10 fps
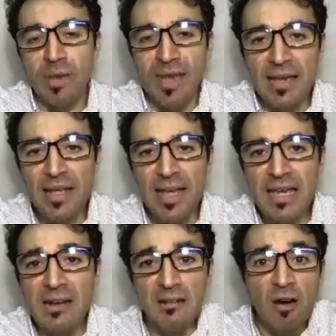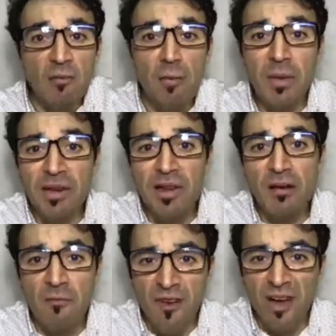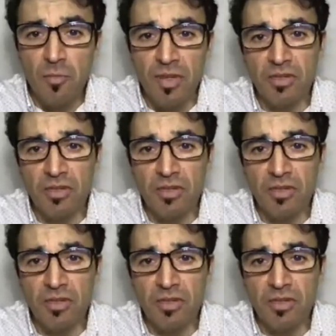ill in an unfamiliar environment.